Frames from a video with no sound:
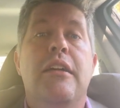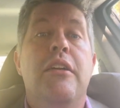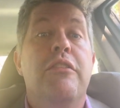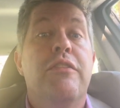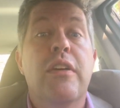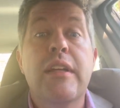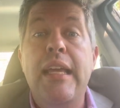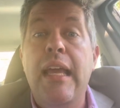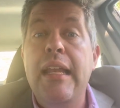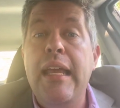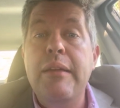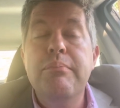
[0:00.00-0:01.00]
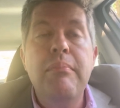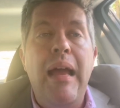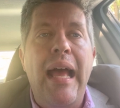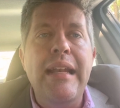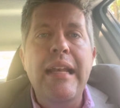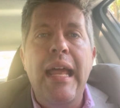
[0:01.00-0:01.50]
Forgetting
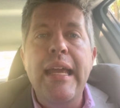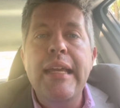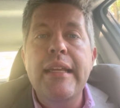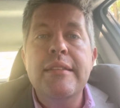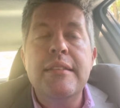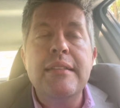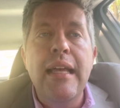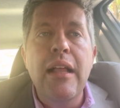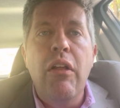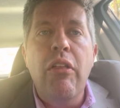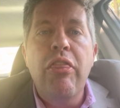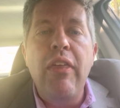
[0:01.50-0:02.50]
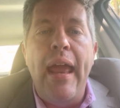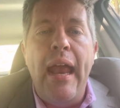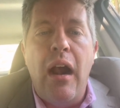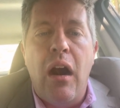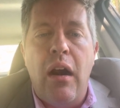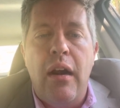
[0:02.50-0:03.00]
Matt Nagy's still
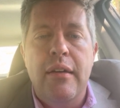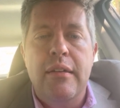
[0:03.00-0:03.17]
there.